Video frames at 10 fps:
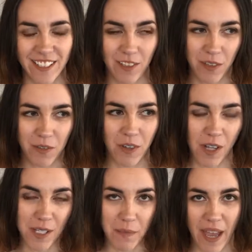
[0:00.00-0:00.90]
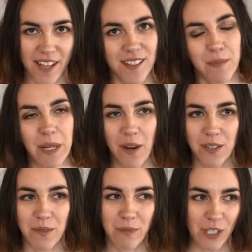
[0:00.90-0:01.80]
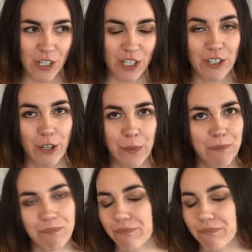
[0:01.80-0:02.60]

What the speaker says: you know, fall is past, but now it's winter, so